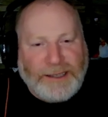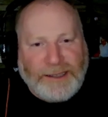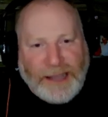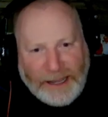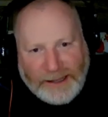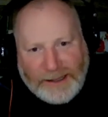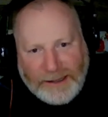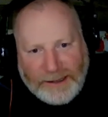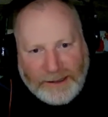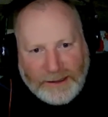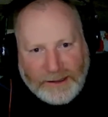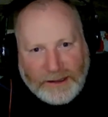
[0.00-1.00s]

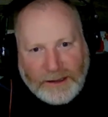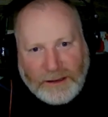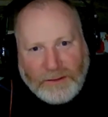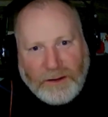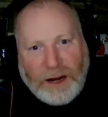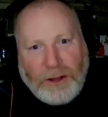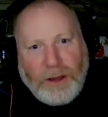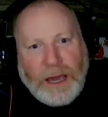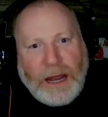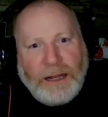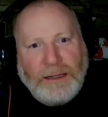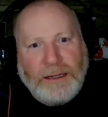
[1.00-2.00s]
States, right, you
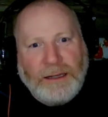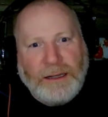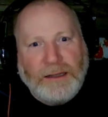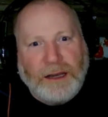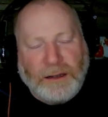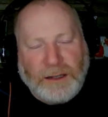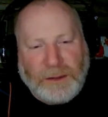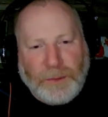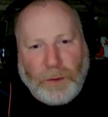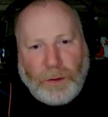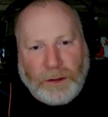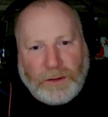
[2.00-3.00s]
get into these other
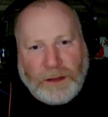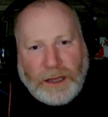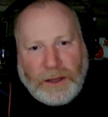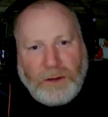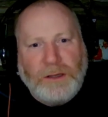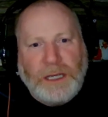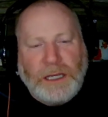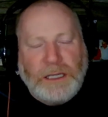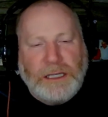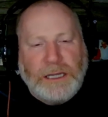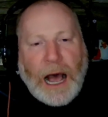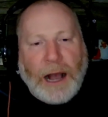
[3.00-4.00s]
sports, like you see
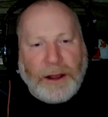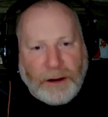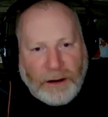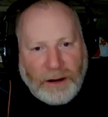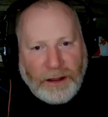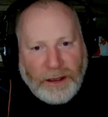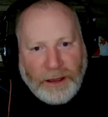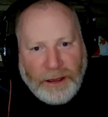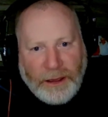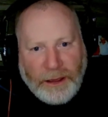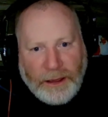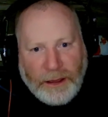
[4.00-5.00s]
soccer
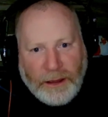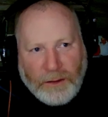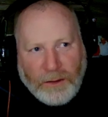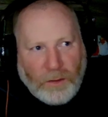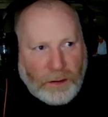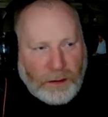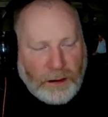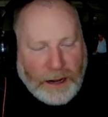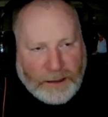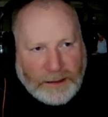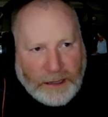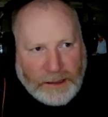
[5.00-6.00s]
or
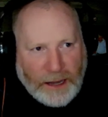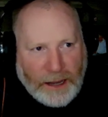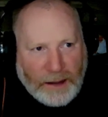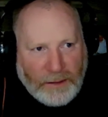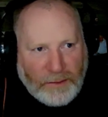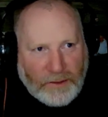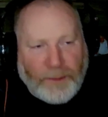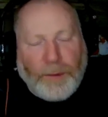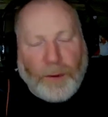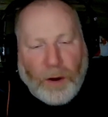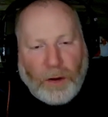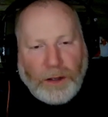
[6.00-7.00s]
as they say,
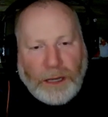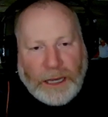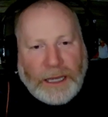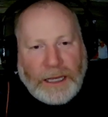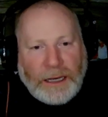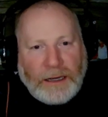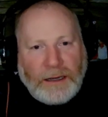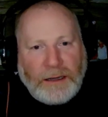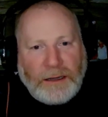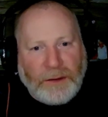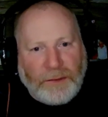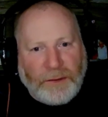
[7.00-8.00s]
football in
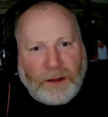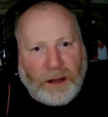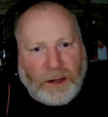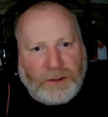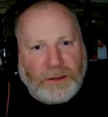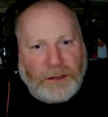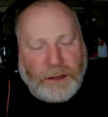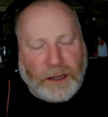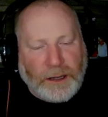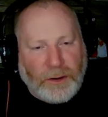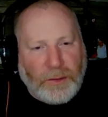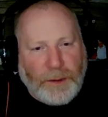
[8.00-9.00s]
different countries,
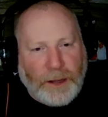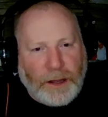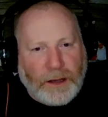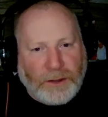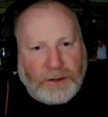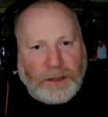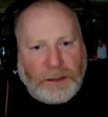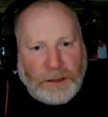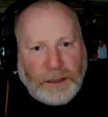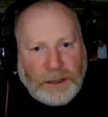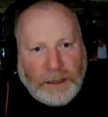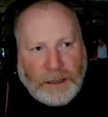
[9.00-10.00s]
like European countries.
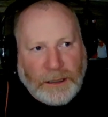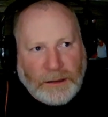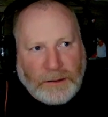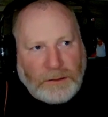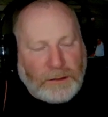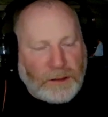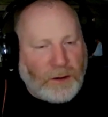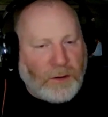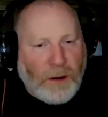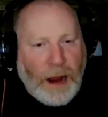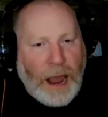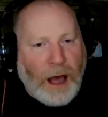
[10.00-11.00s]
Dude, the
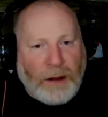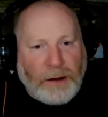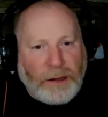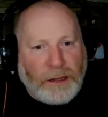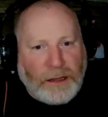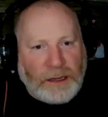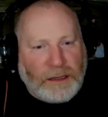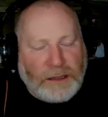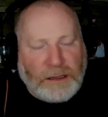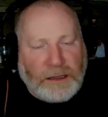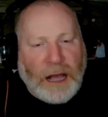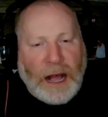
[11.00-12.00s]
crowd
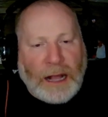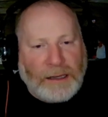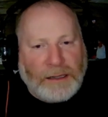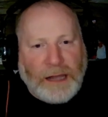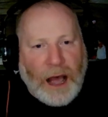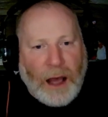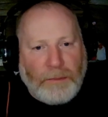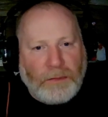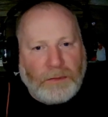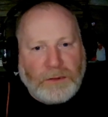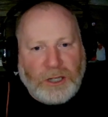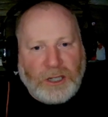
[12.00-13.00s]
is nonstop
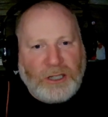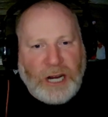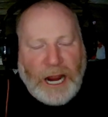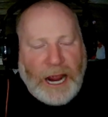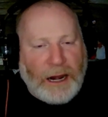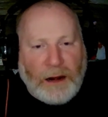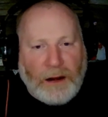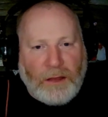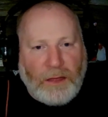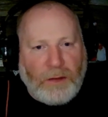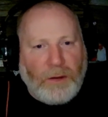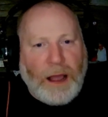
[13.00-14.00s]
chanting
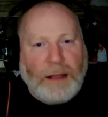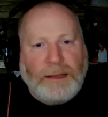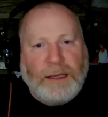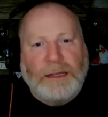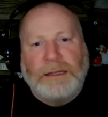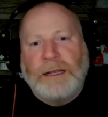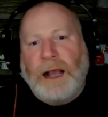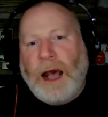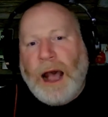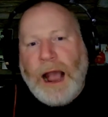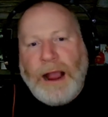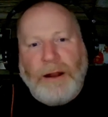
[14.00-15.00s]
throughout the
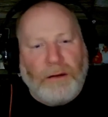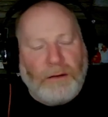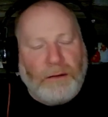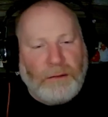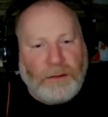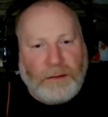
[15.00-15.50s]
entire